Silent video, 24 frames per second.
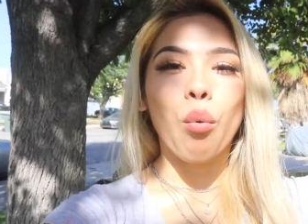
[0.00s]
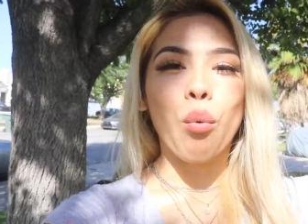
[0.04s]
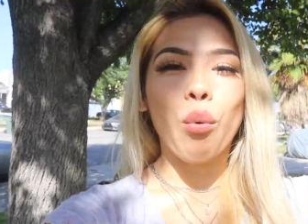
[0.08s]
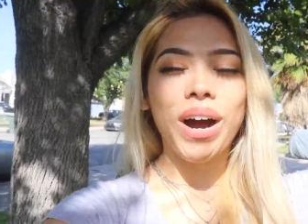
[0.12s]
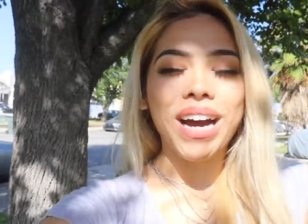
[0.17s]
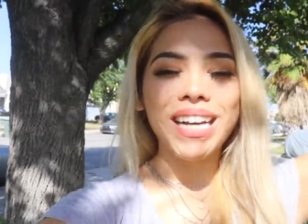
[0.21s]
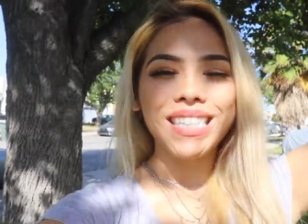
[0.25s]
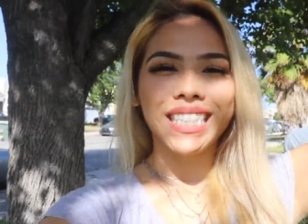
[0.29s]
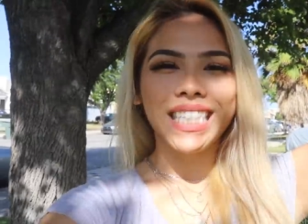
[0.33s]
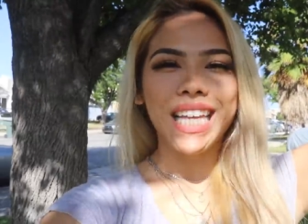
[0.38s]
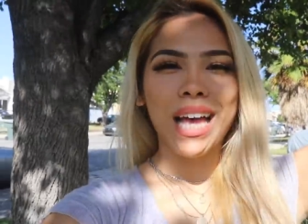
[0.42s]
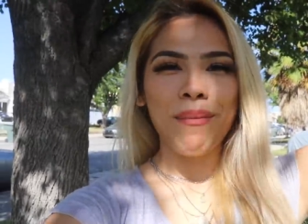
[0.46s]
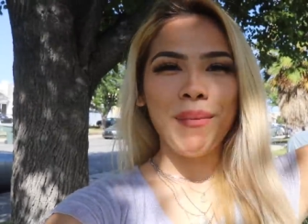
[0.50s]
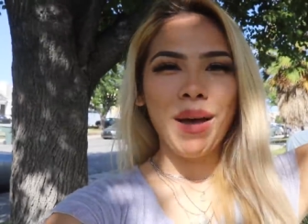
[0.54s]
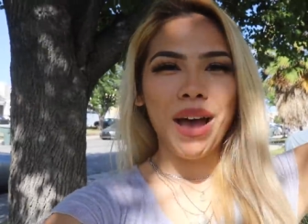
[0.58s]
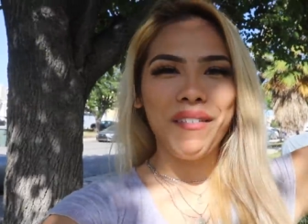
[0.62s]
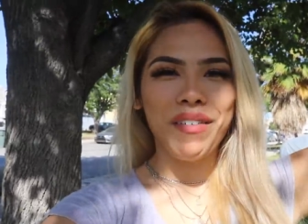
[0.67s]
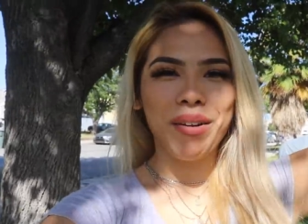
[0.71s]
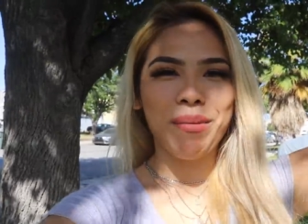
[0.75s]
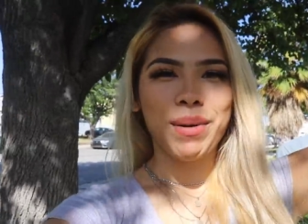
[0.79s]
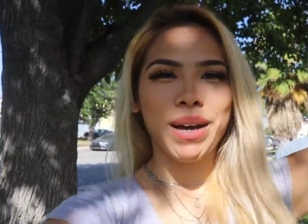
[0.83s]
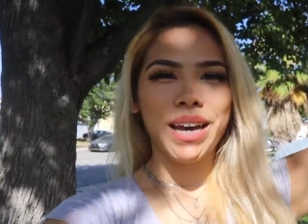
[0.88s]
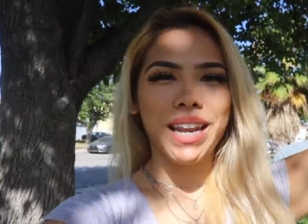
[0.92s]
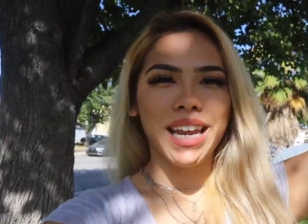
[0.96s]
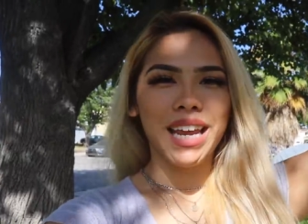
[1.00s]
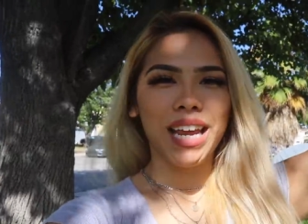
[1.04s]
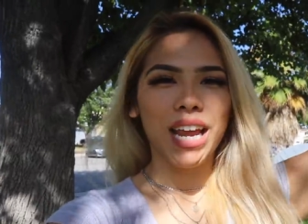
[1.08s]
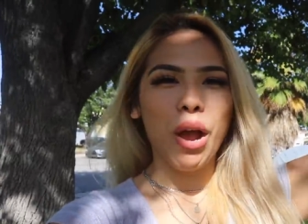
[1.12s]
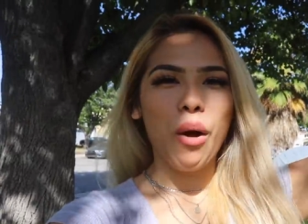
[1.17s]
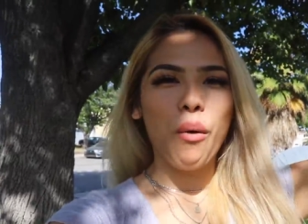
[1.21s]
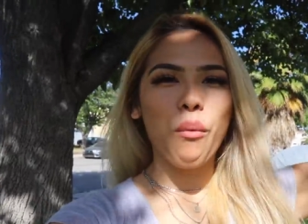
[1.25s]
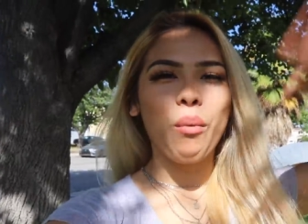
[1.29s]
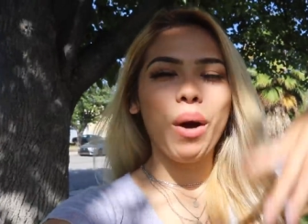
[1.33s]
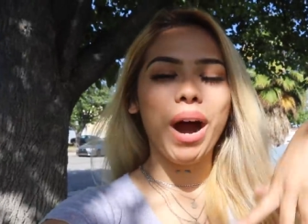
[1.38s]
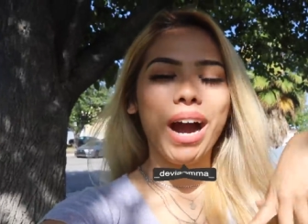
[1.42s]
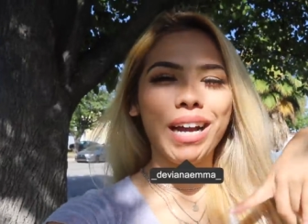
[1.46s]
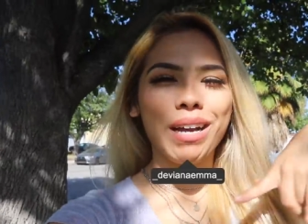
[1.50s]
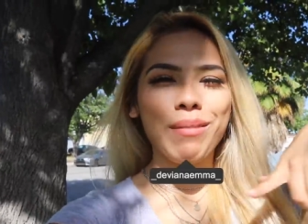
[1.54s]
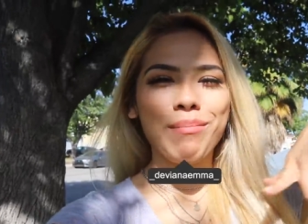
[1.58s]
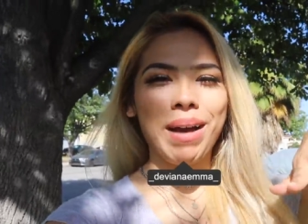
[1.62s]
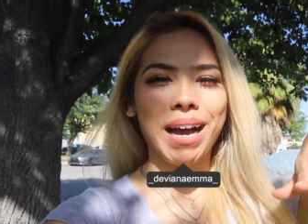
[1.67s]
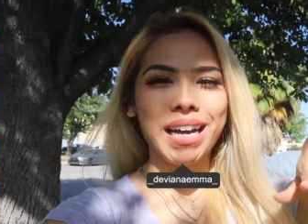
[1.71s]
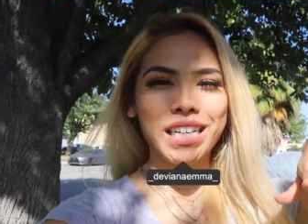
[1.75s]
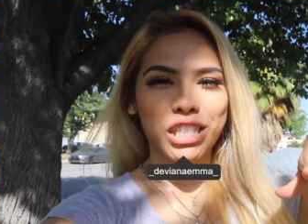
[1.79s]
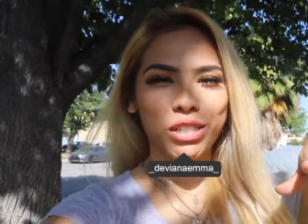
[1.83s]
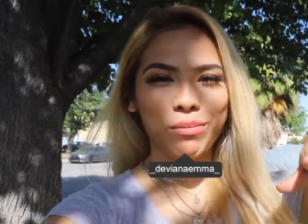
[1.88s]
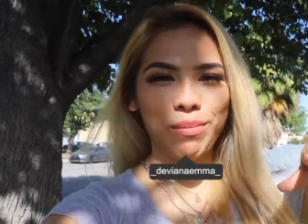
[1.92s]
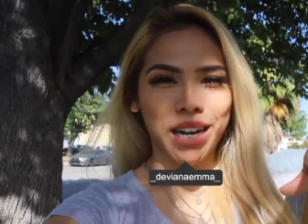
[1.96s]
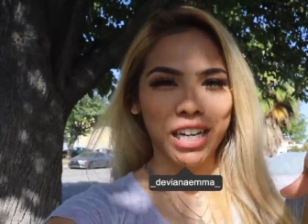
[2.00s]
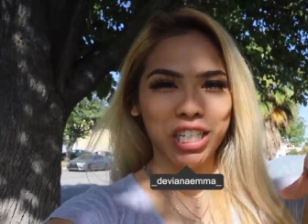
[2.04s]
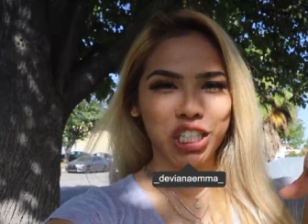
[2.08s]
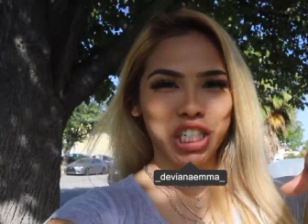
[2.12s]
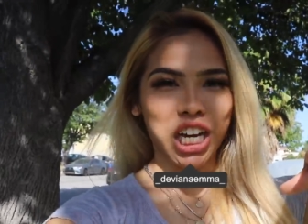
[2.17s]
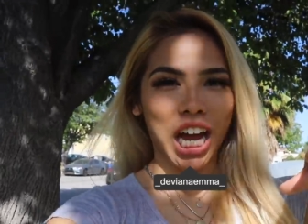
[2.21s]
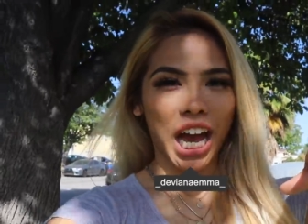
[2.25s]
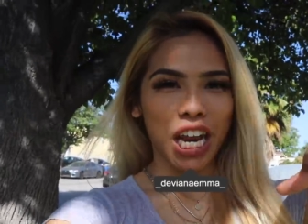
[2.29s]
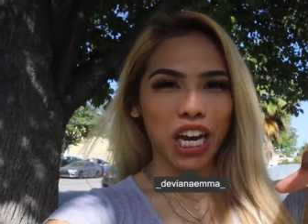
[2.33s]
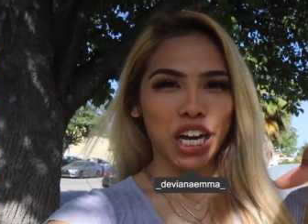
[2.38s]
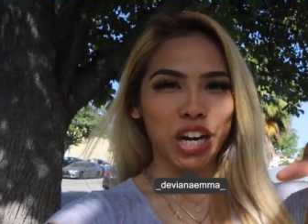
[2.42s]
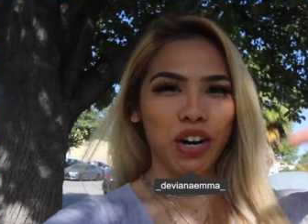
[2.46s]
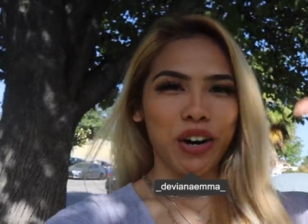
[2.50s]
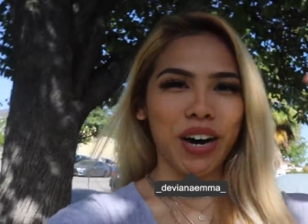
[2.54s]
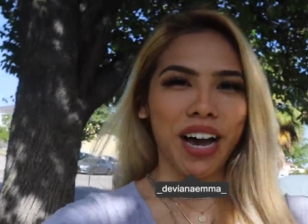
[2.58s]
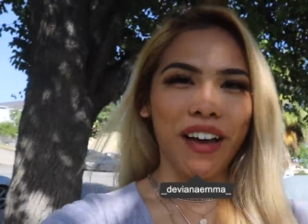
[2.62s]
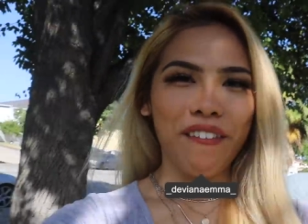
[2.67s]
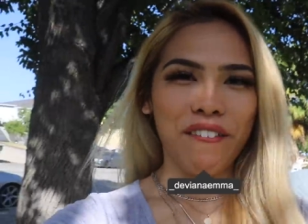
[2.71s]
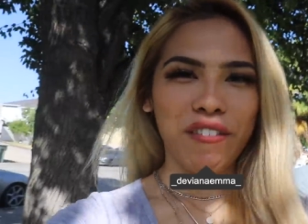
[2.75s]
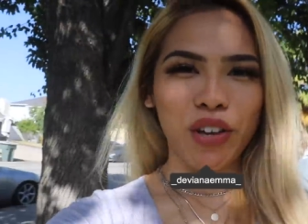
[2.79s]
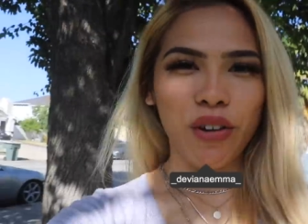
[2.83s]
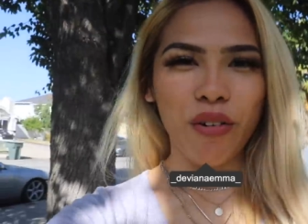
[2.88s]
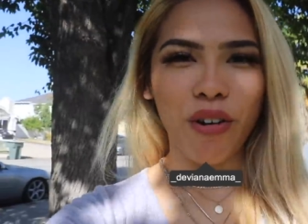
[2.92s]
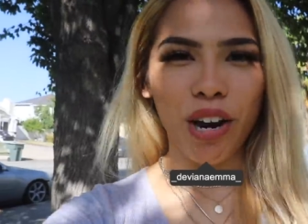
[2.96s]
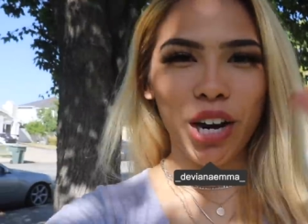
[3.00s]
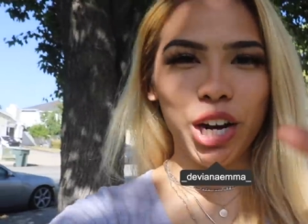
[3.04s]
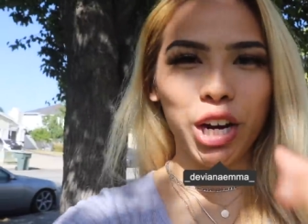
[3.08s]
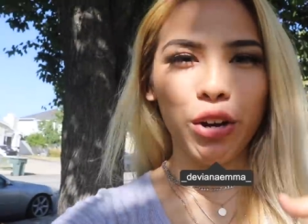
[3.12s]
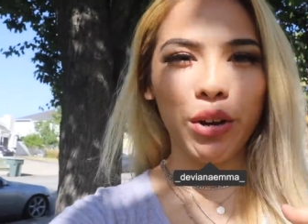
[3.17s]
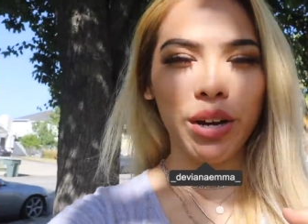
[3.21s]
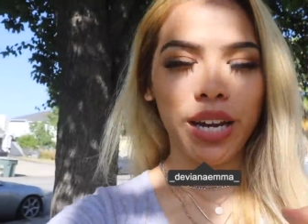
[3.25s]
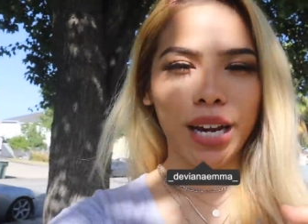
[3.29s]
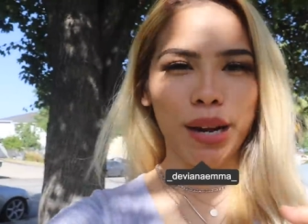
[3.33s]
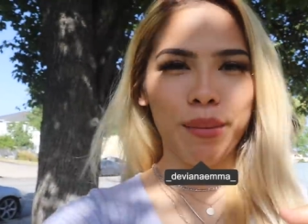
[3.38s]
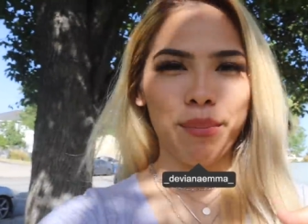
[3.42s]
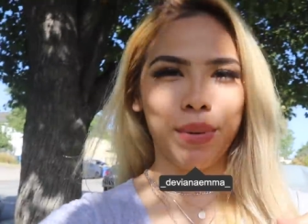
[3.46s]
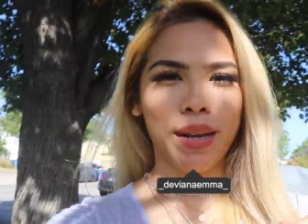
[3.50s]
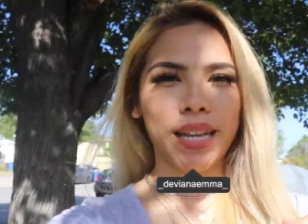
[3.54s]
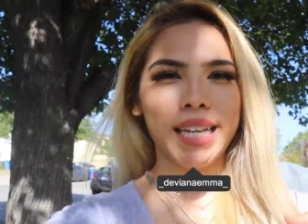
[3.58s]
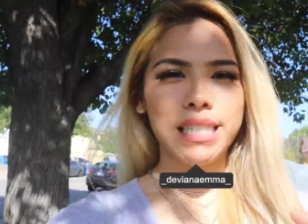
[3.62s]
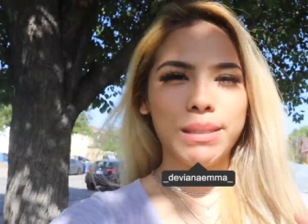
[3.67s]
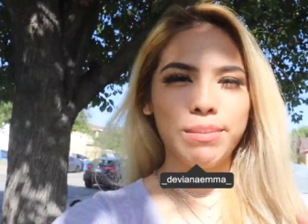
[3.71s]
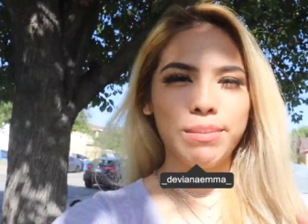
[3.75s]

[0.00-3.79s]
What's up everybody? Welcome back to my channel. If you are new here, please